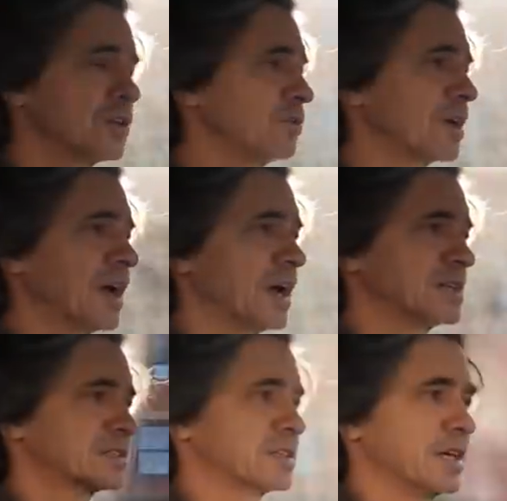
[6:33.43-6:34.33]
You
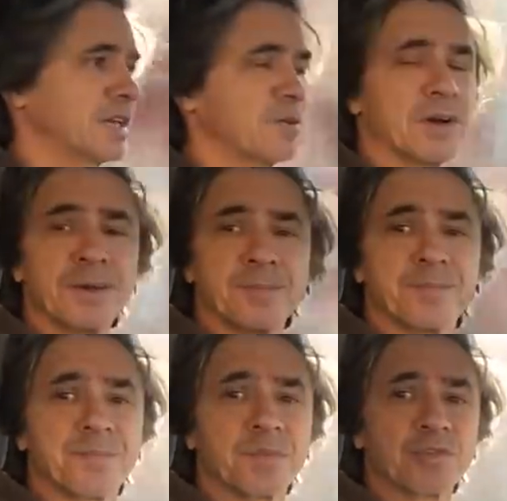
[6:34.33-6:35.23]
guys, anyway,
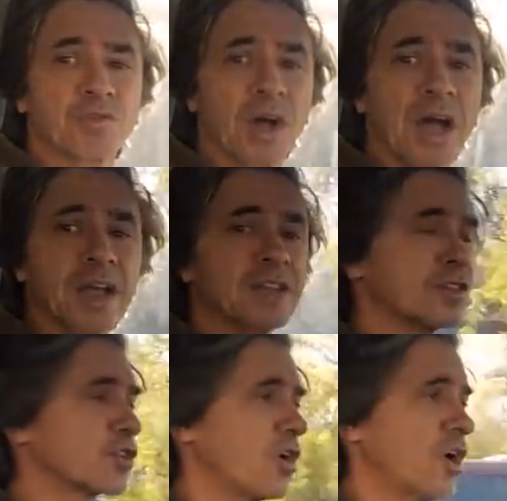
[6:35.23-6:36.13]
try in
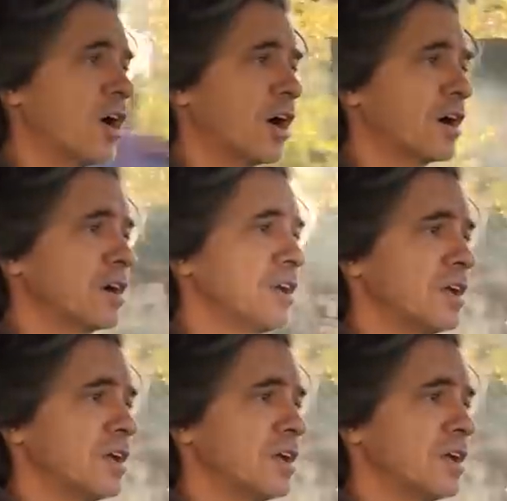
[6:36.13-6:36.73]
the car,